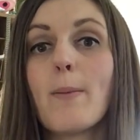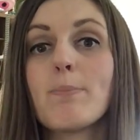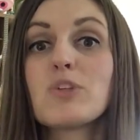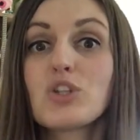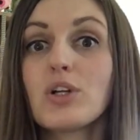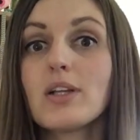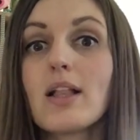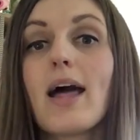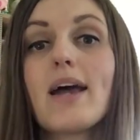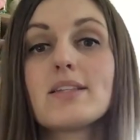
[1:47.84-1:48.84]
certain
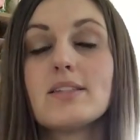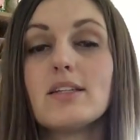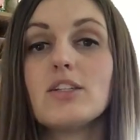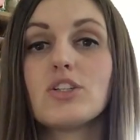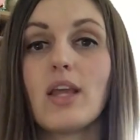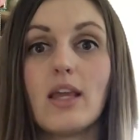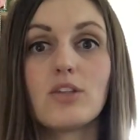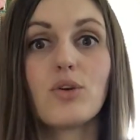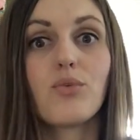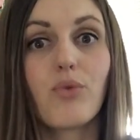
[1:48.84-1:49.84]
classes each day.
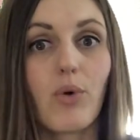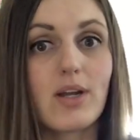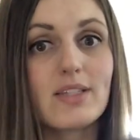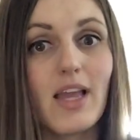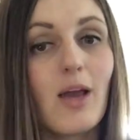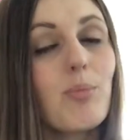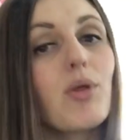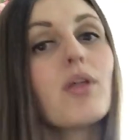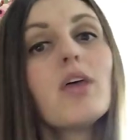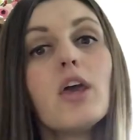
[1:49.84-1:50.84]
So for
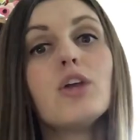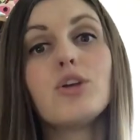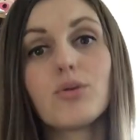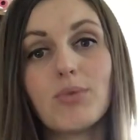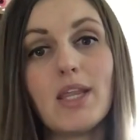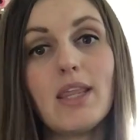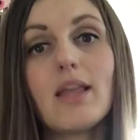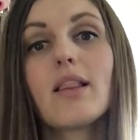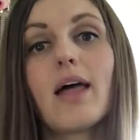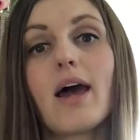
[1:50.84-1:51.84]
example, your reading
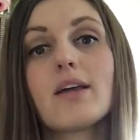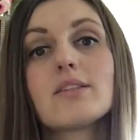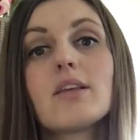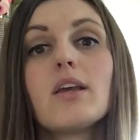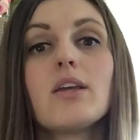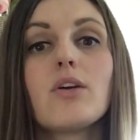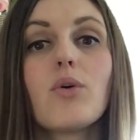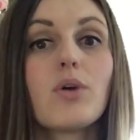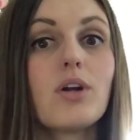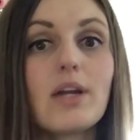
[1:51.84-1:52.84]
class
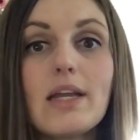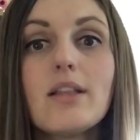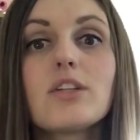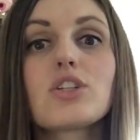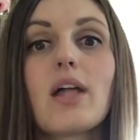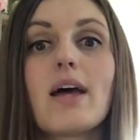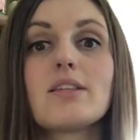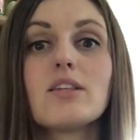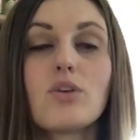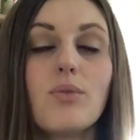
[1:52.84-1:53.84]
or your English class
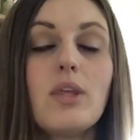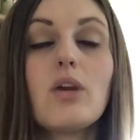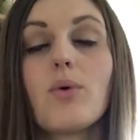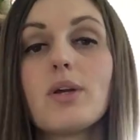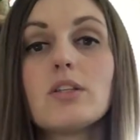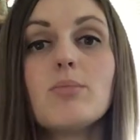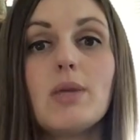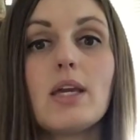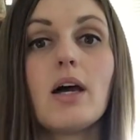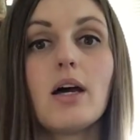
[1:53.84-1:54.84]
is only going to
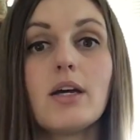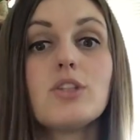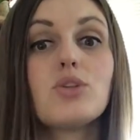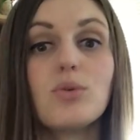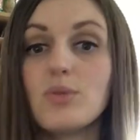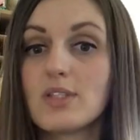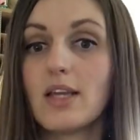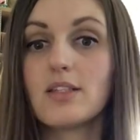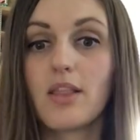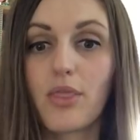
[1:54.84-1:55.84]
be on
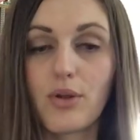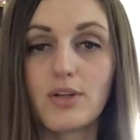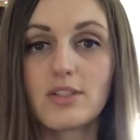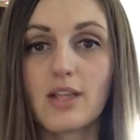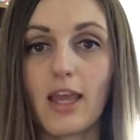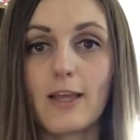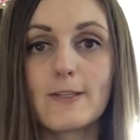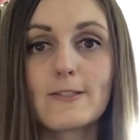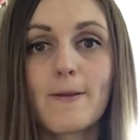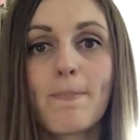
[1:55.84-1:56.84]
Tuesdays and
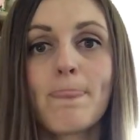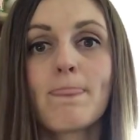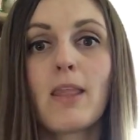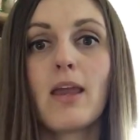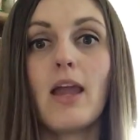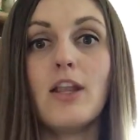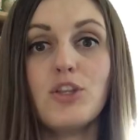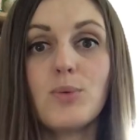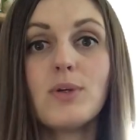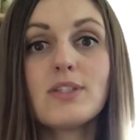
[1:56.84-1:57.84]
Thursdays. And
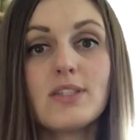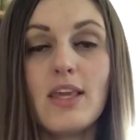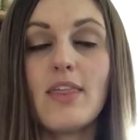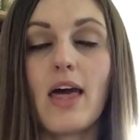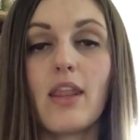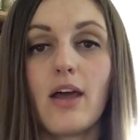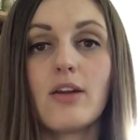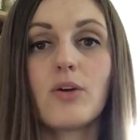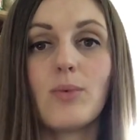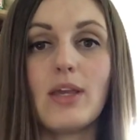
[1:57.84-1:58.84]
you will see that on
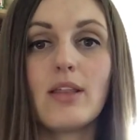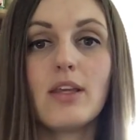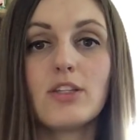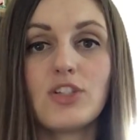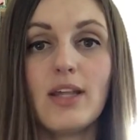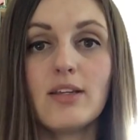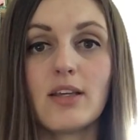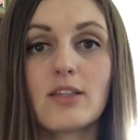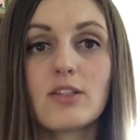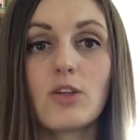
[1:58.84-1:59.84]
our weekly
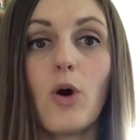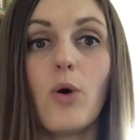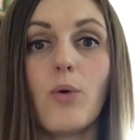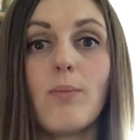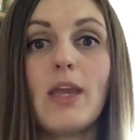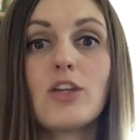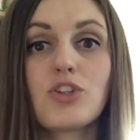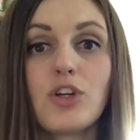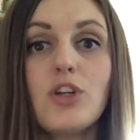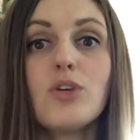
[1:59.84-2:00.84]
agendas. So make
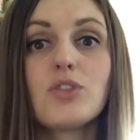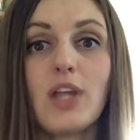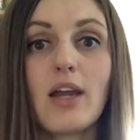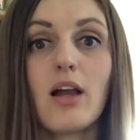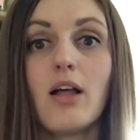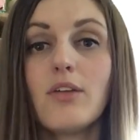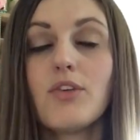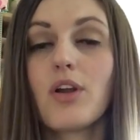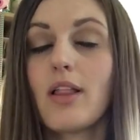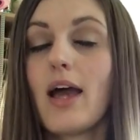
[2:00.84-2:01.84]
sure you check all of
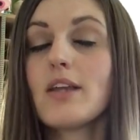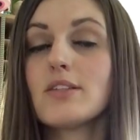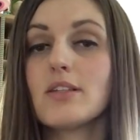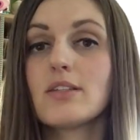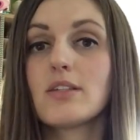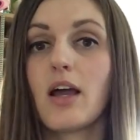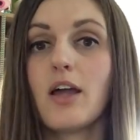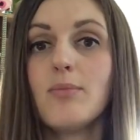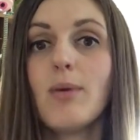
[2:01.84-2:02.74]
your classes on